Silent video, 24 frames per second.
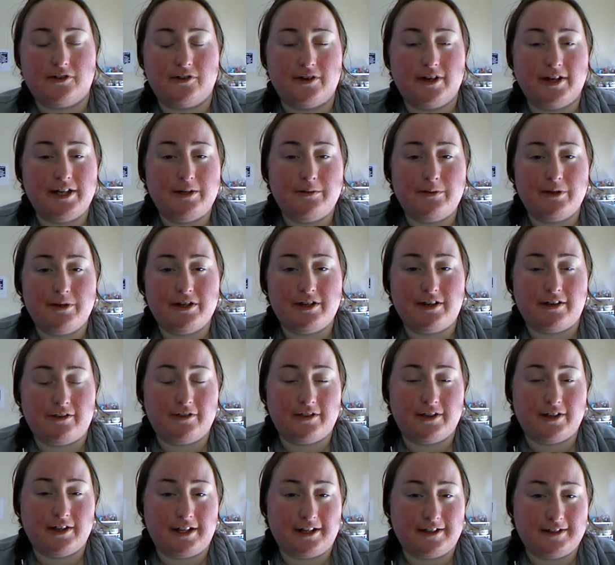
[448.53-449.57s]
or anyone that
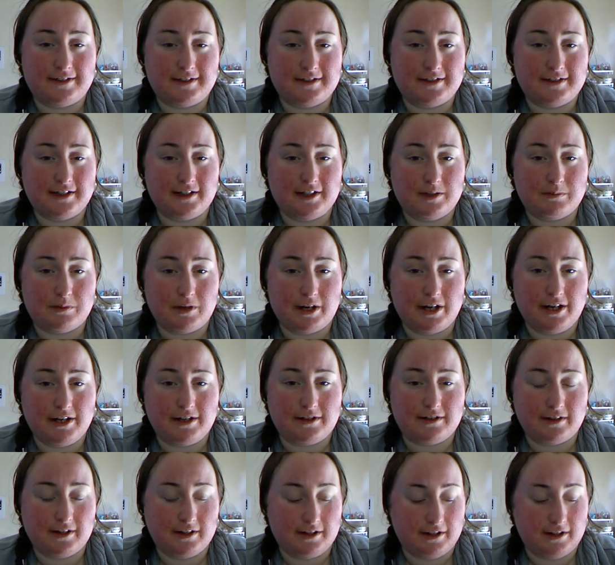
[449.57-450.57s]
likes to celebrate